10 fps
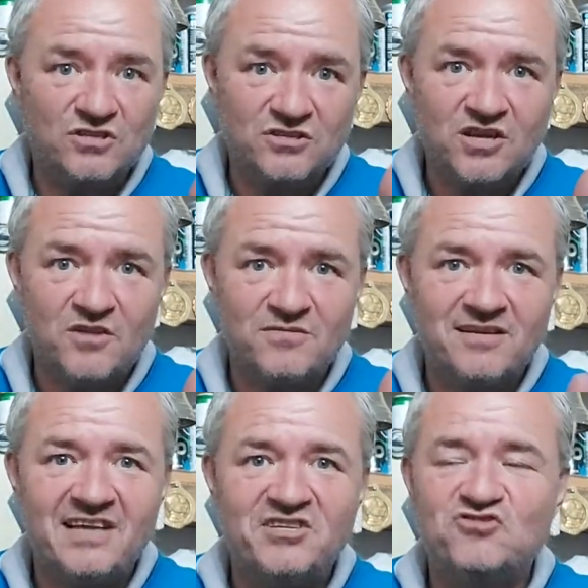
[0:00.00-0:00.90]
So
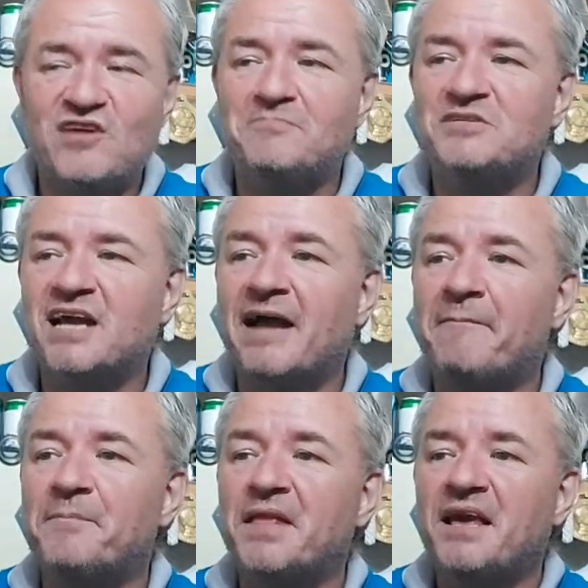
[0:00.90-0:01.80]
get your straps out.
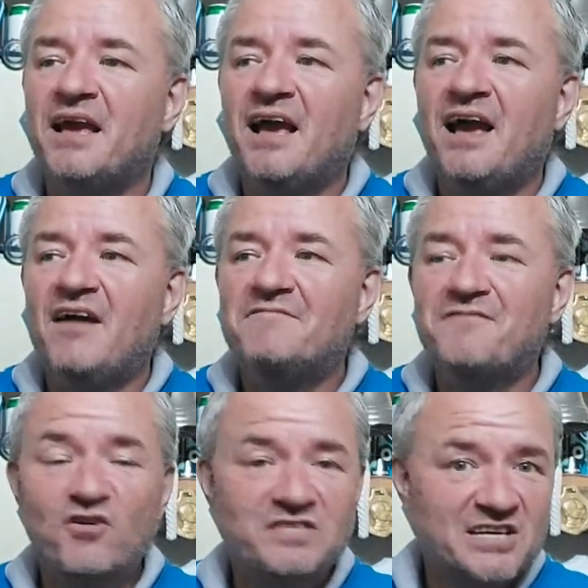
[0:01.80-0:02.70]

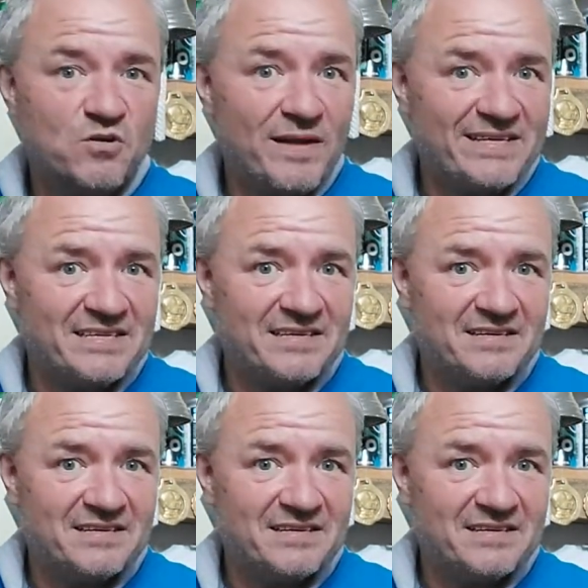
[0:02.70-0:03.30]
30 quid.